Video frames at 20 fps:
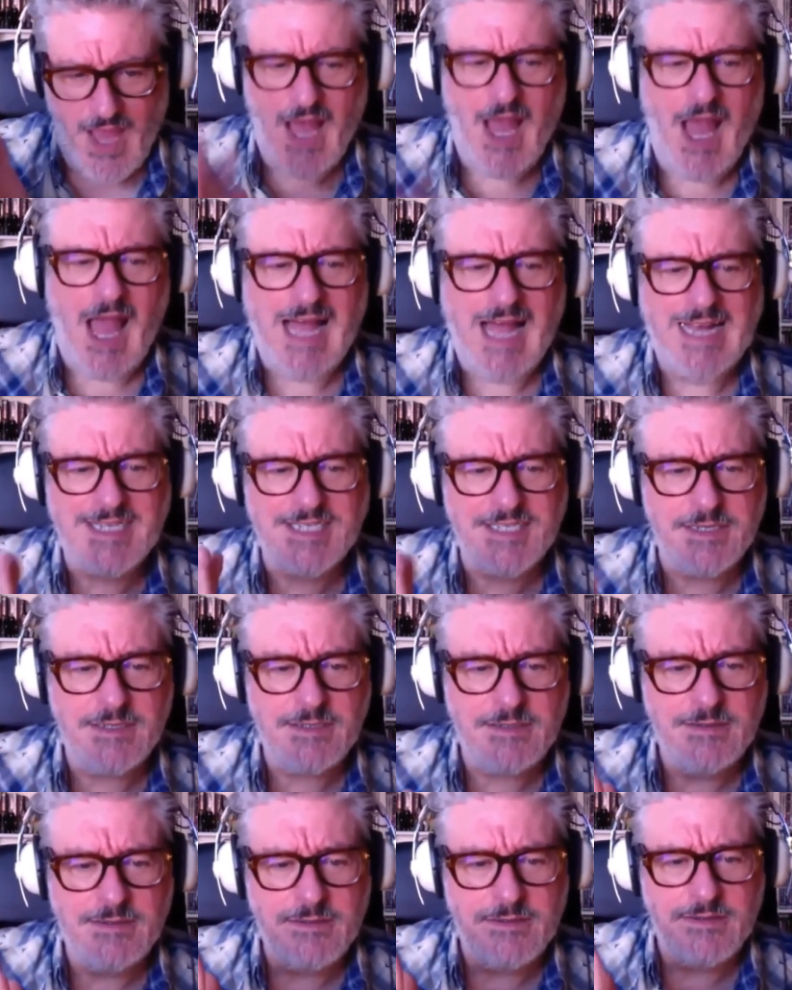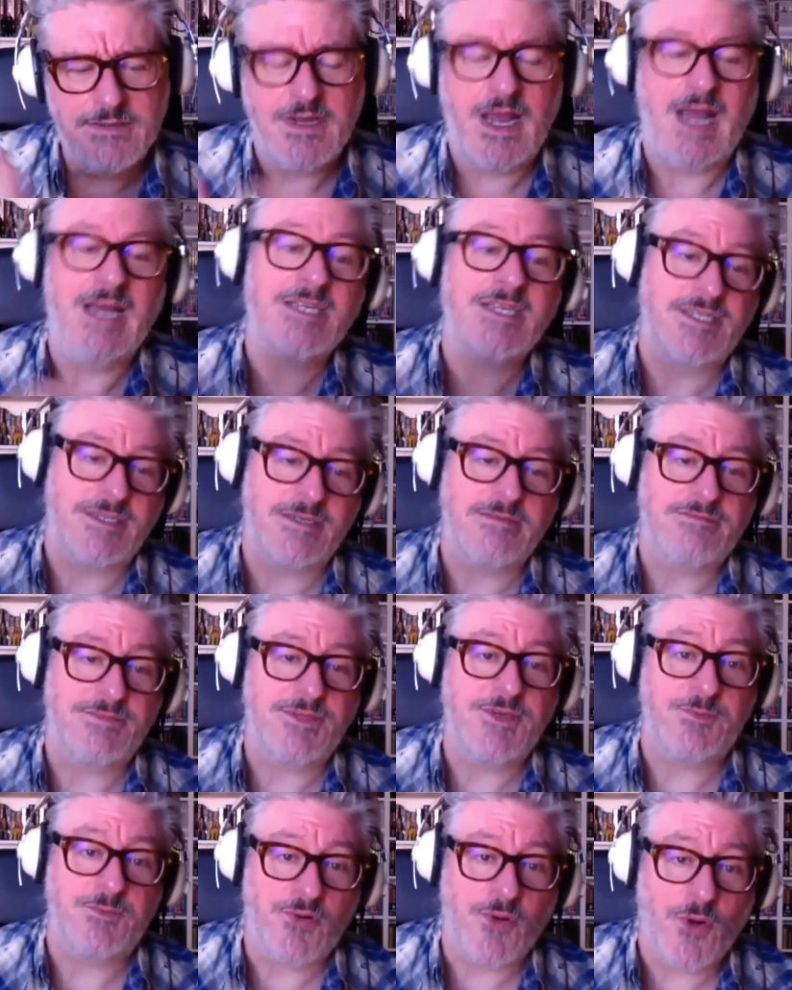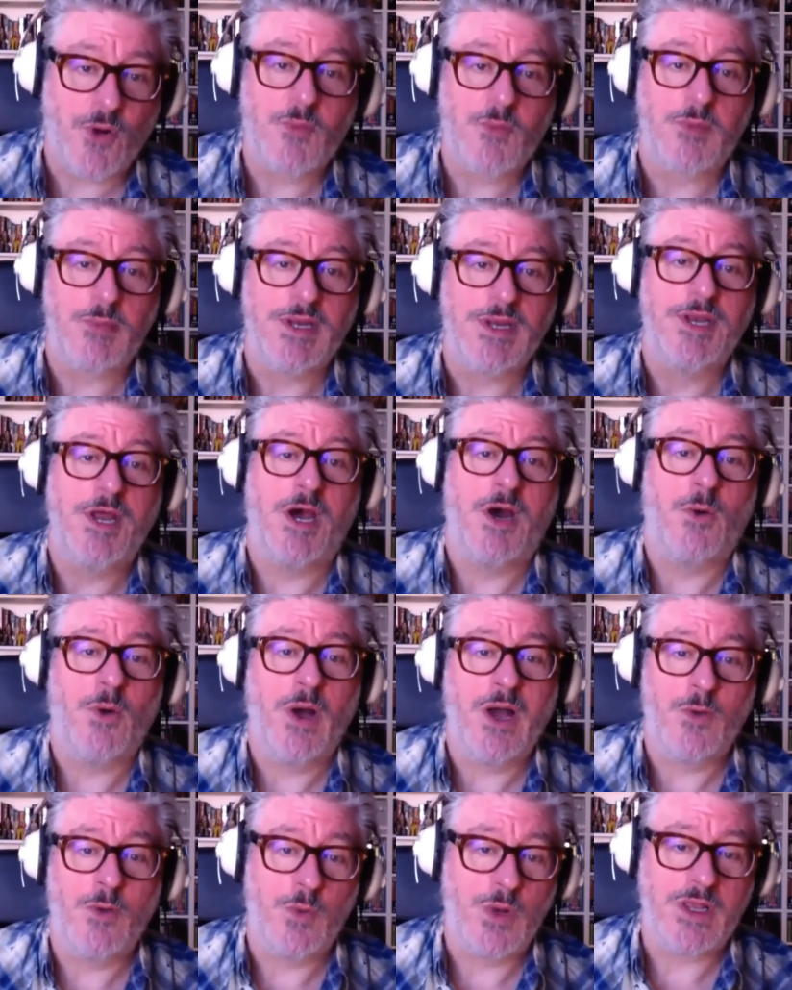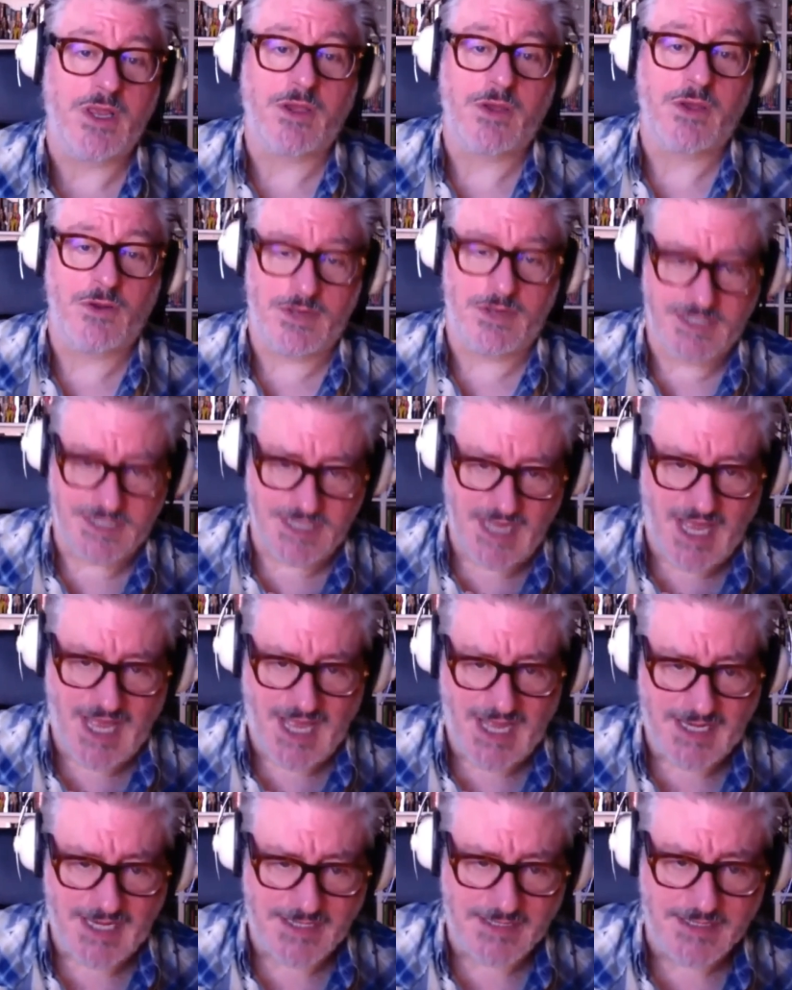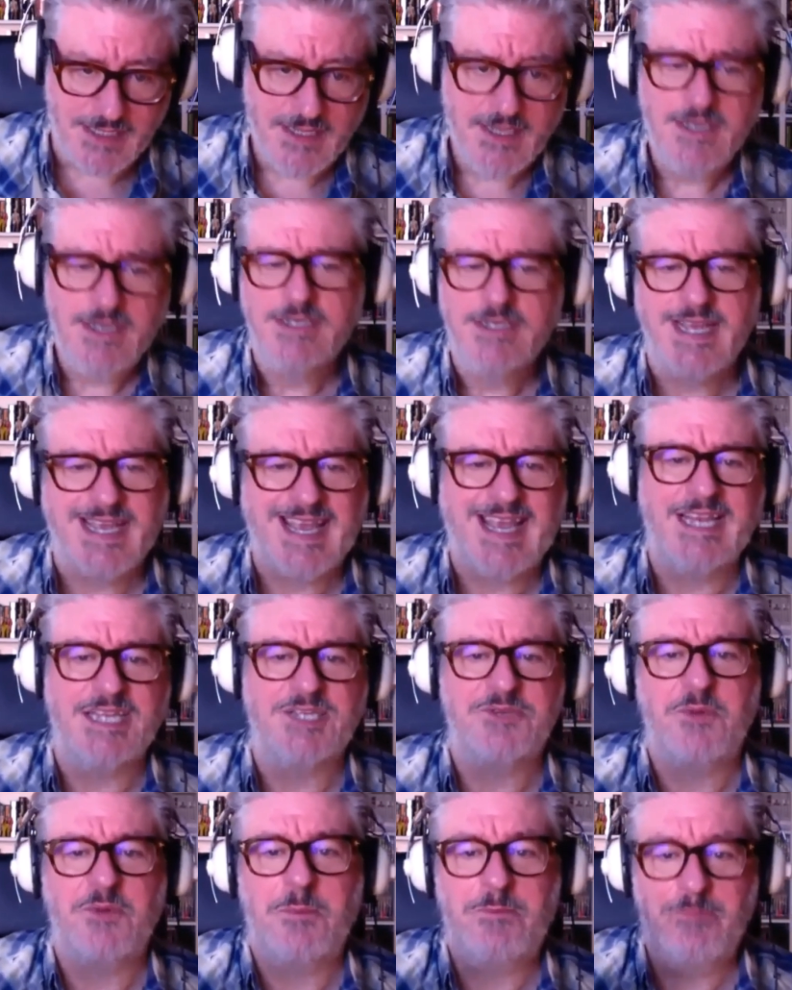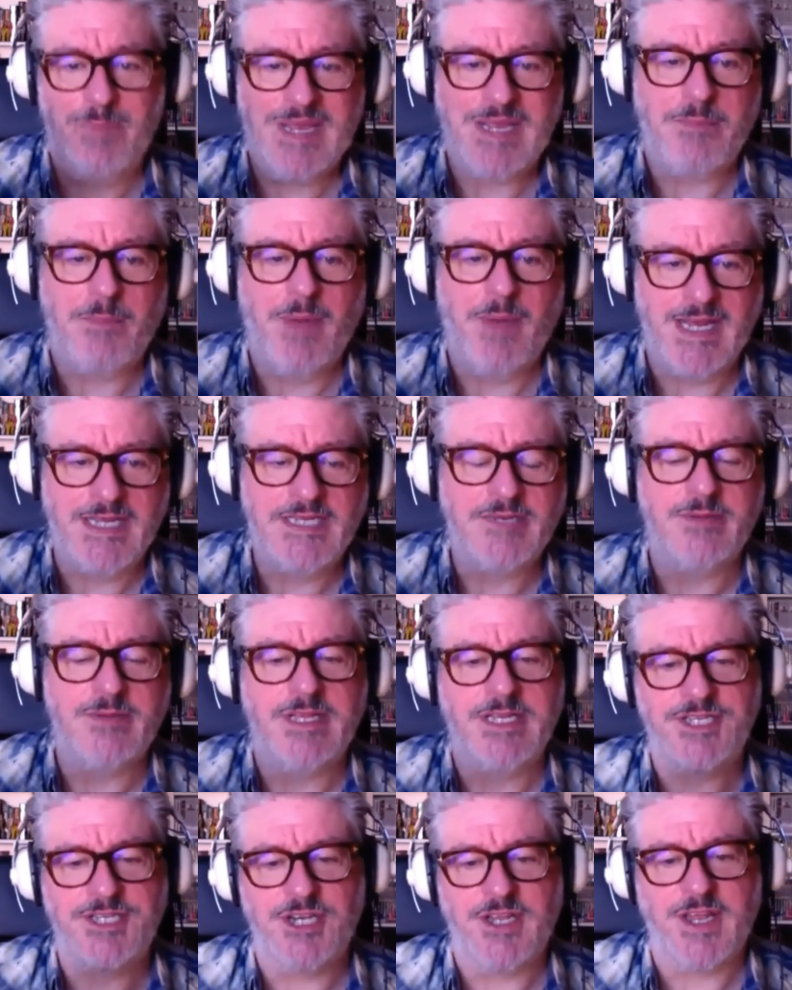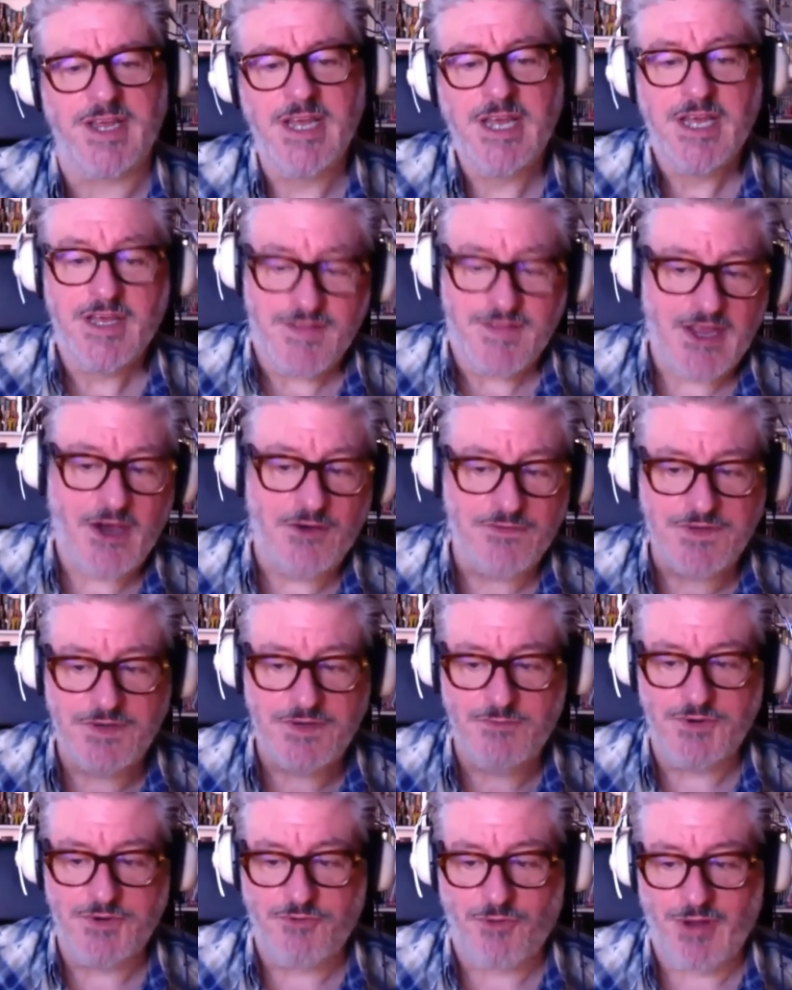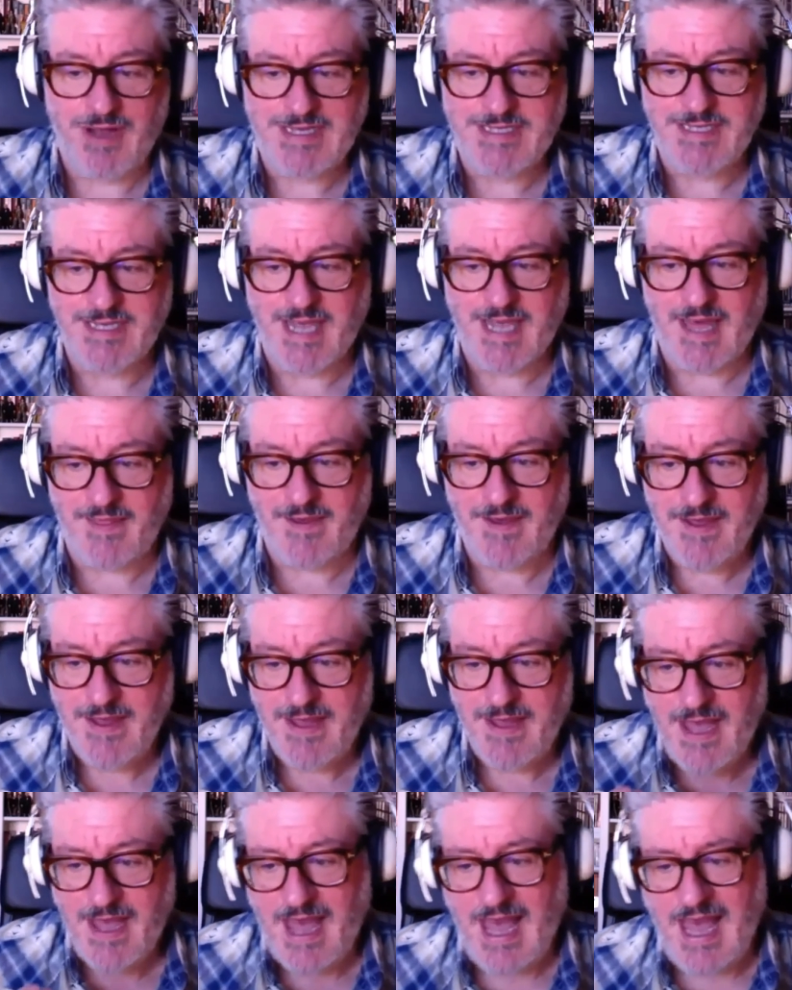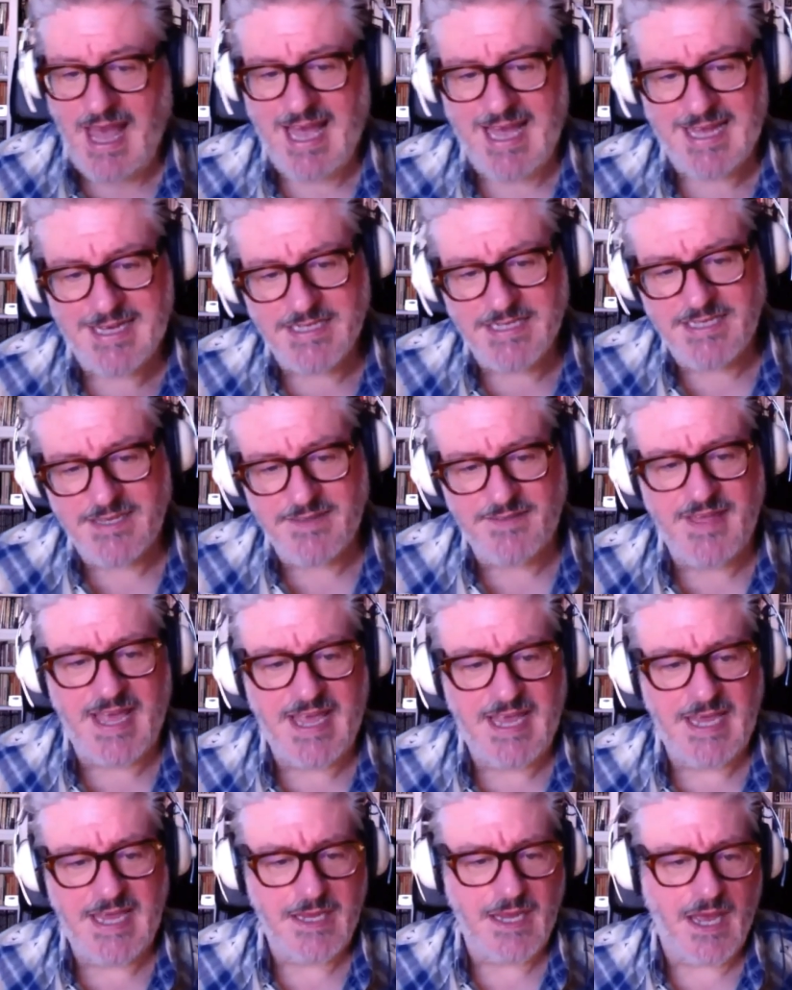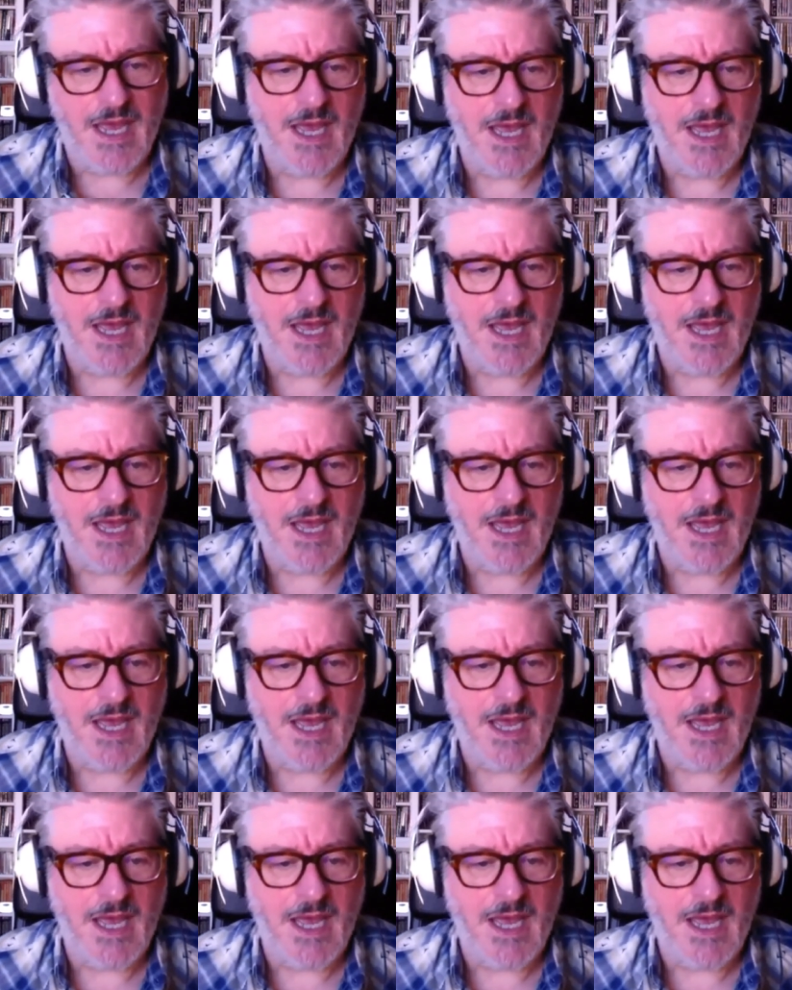And as you probably know, Wilkie Collins and Dickens were big mates with each other. They often would write together, and they